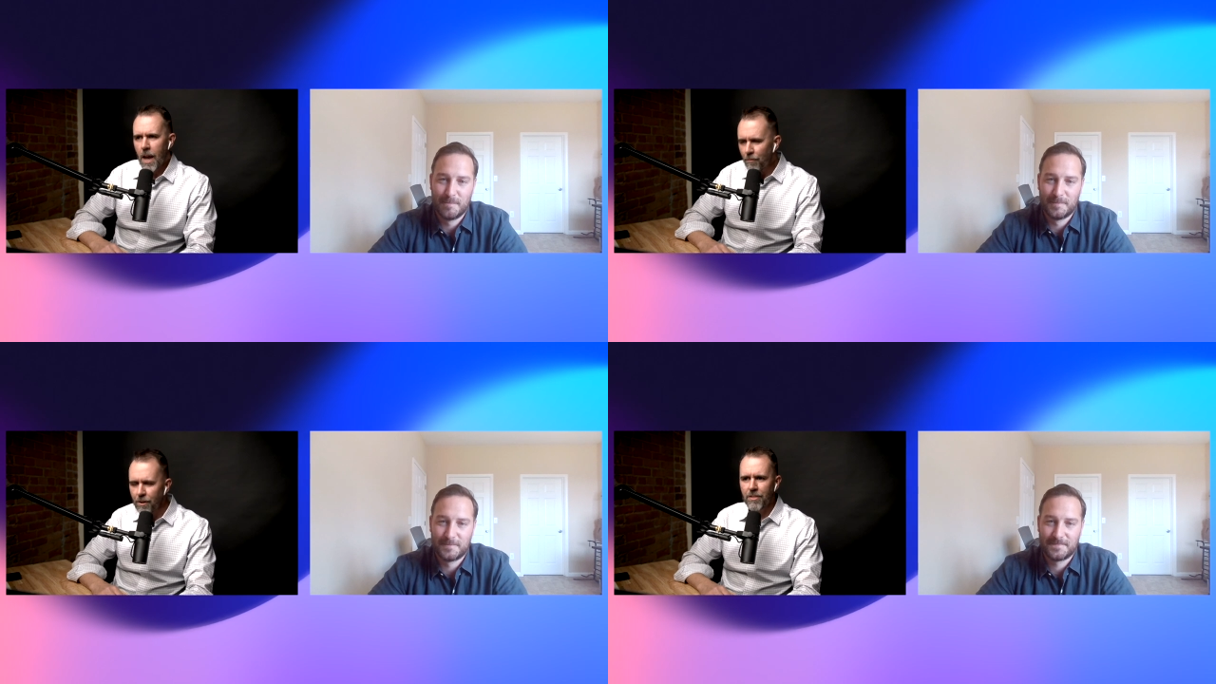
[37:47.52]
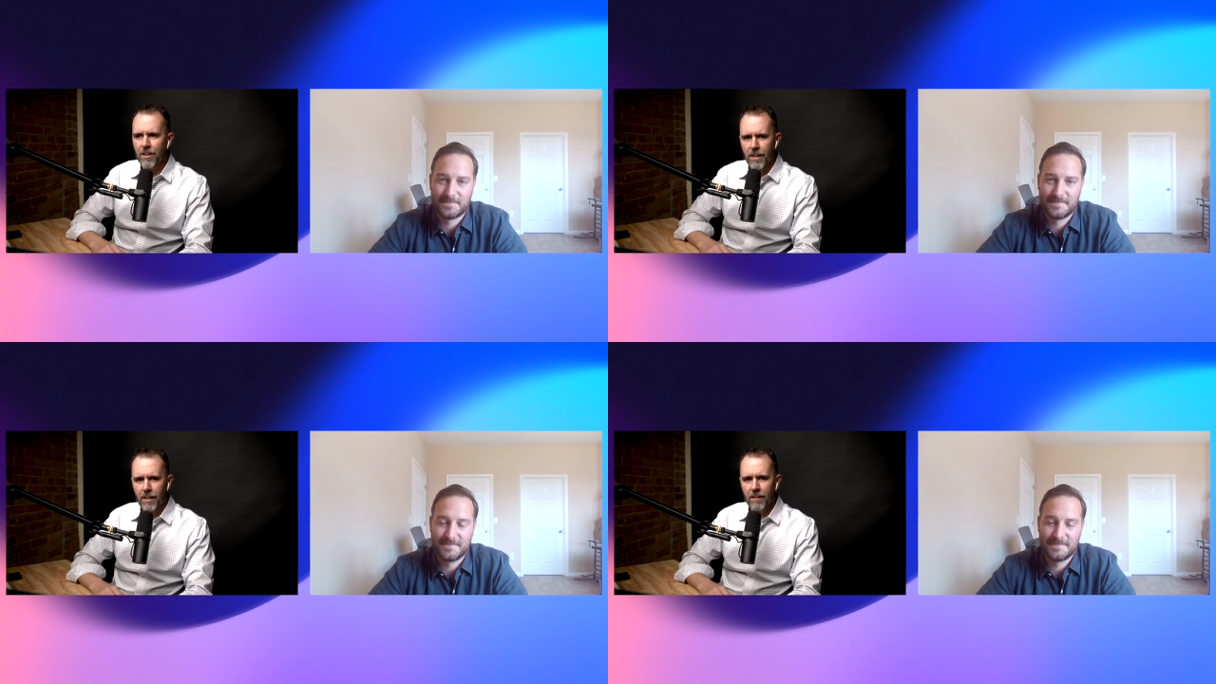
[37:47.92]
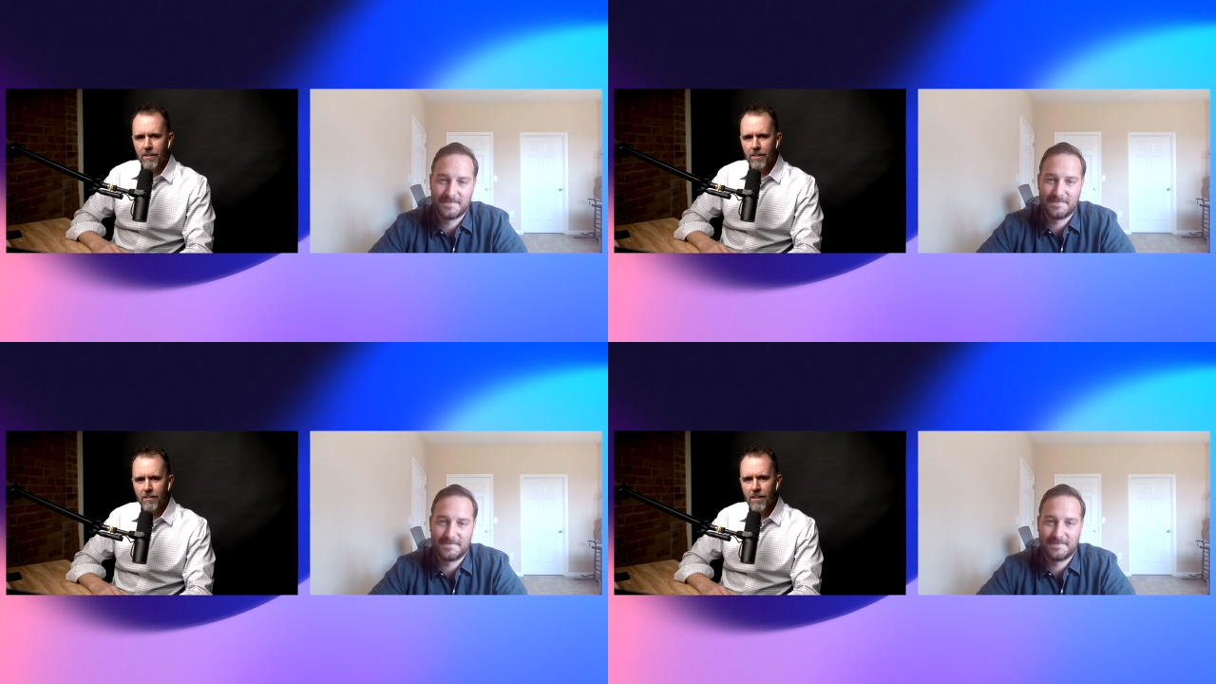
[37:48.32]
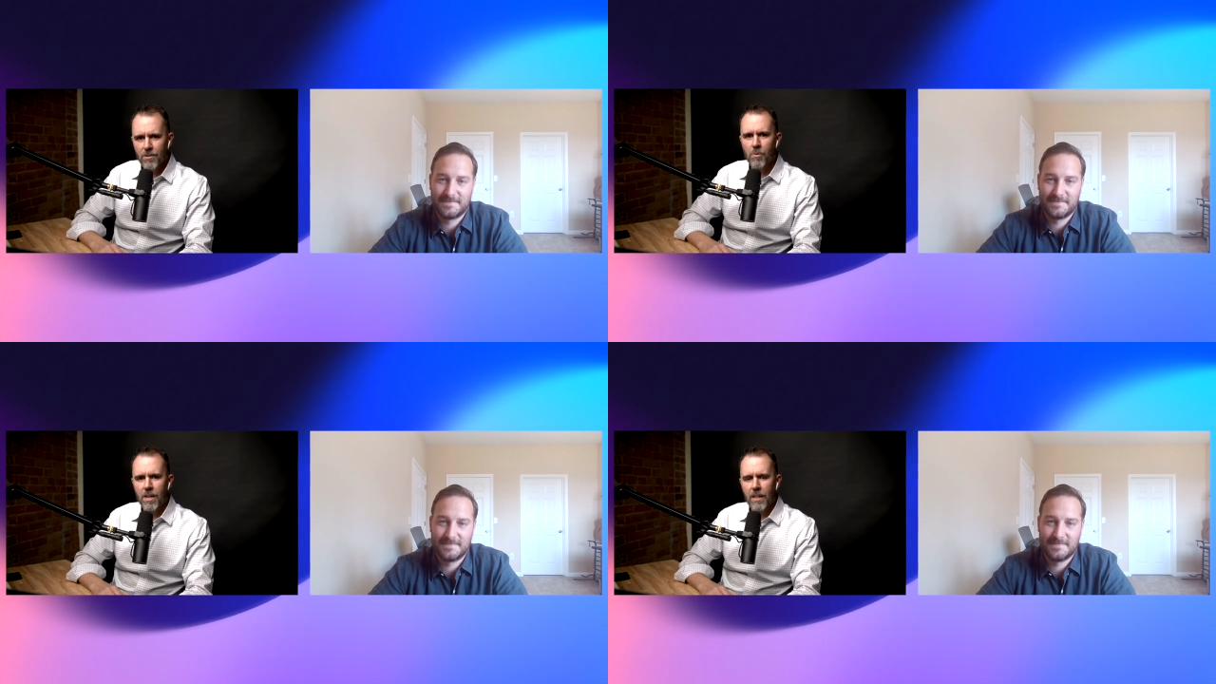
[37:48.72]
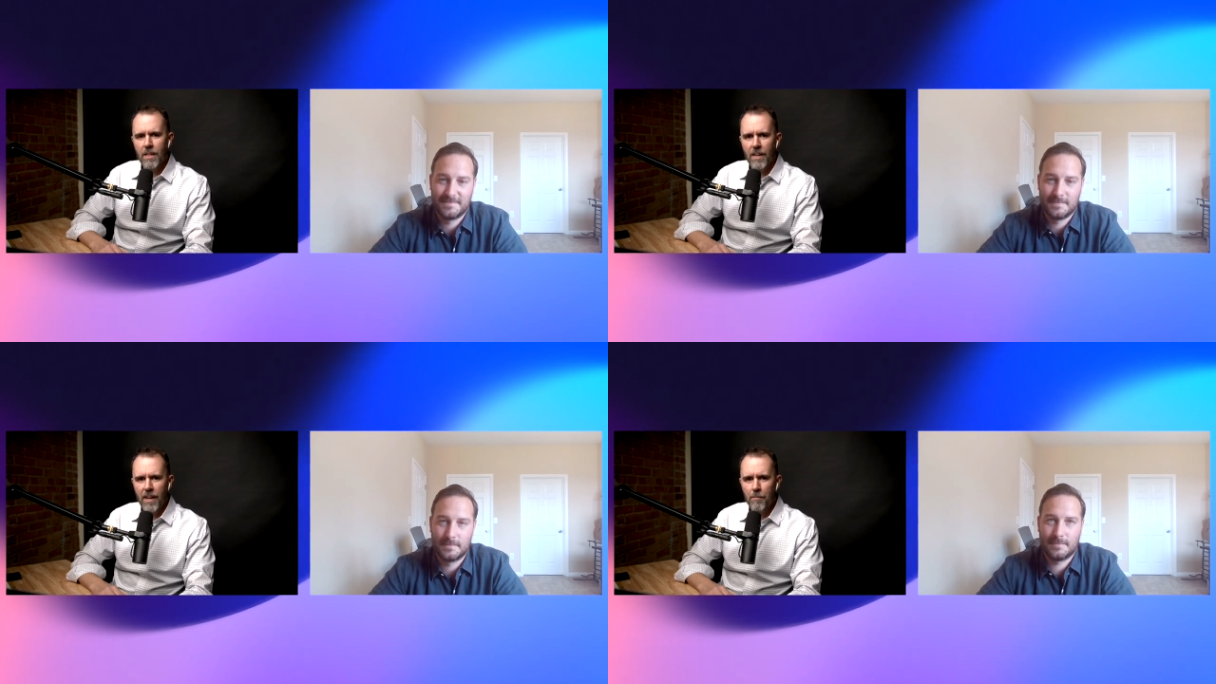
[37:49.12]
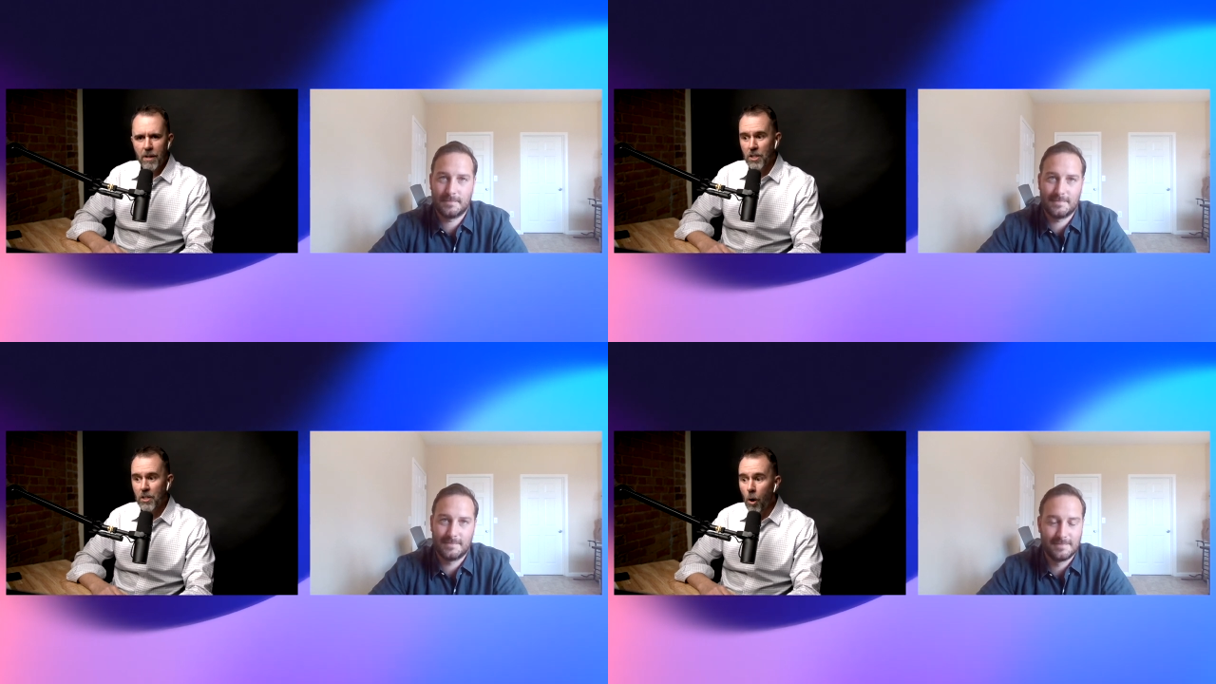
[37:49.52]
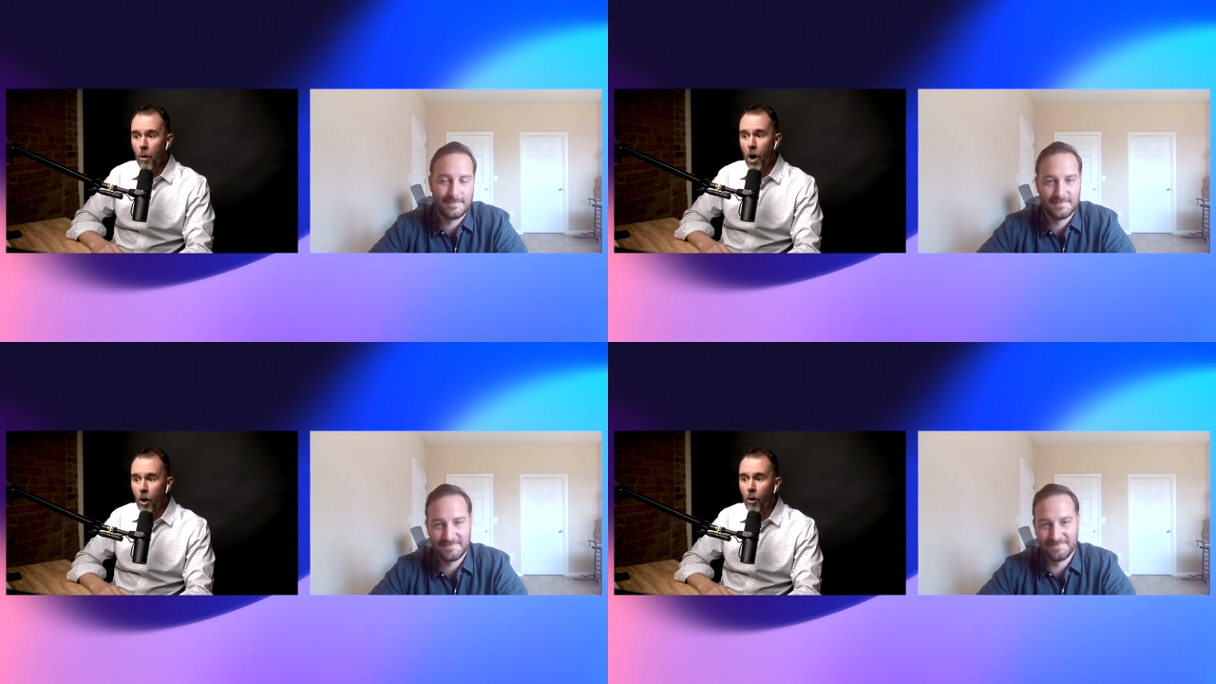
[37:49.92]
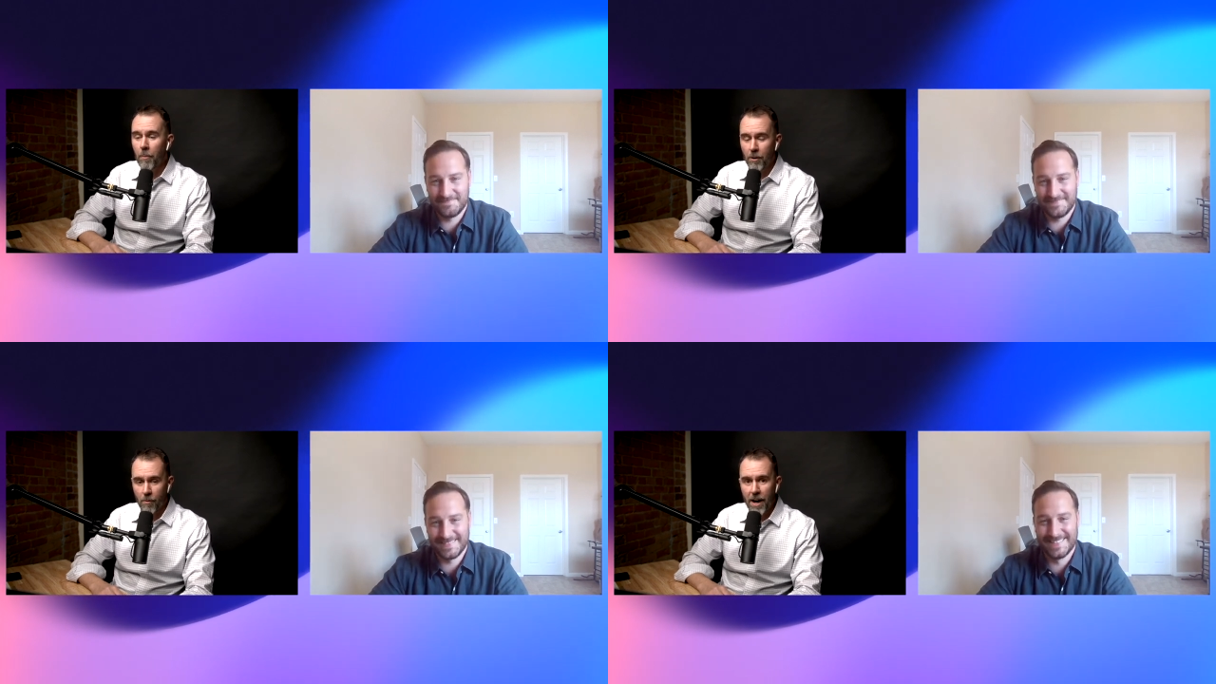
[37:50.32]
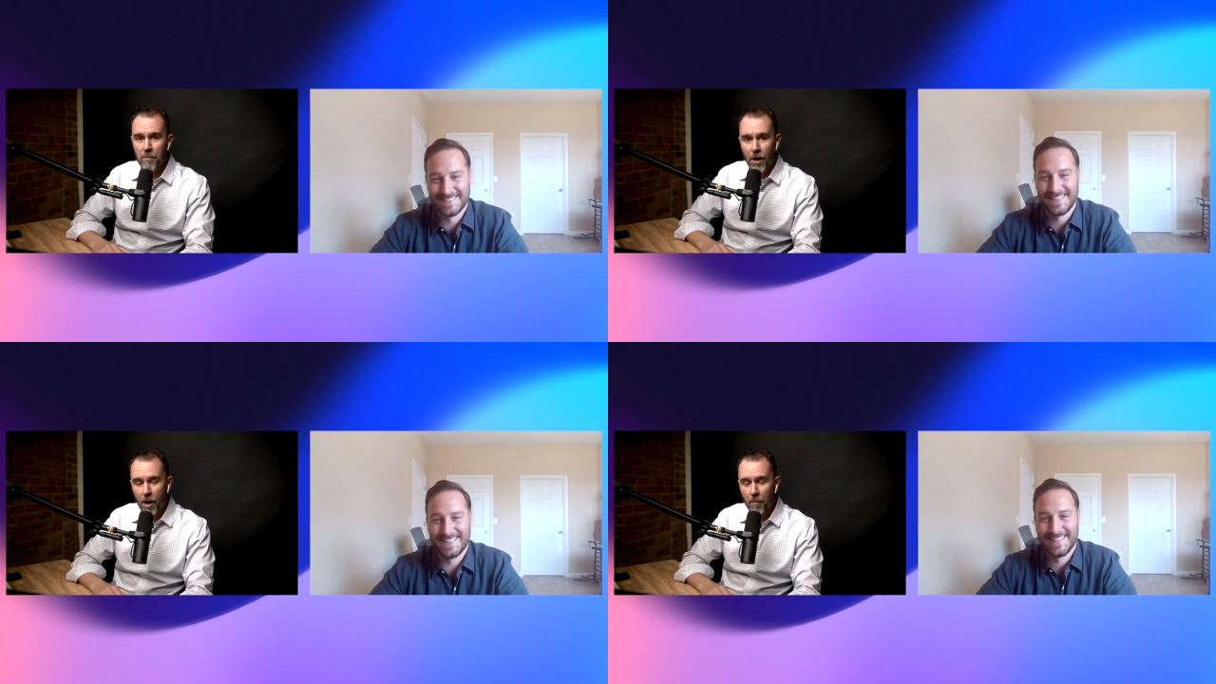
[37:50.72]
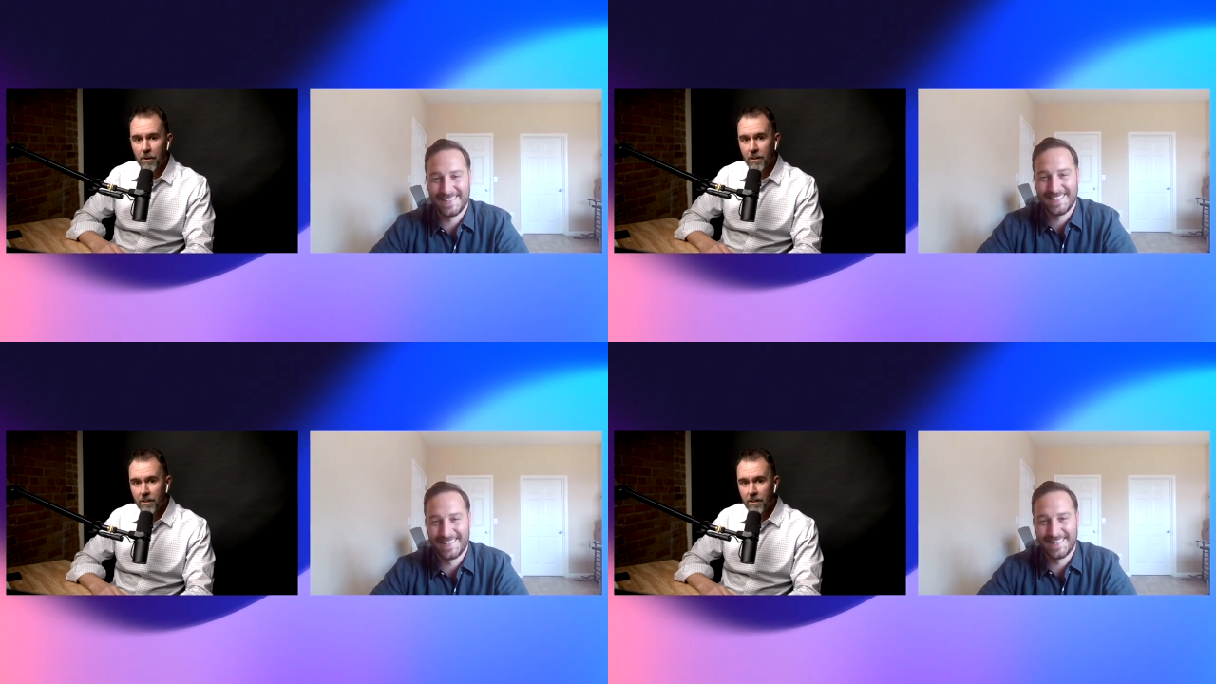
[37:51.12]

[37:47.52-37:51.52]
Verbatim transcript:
Speaker 1: everything this week and then i'm going to mm. go home and write them up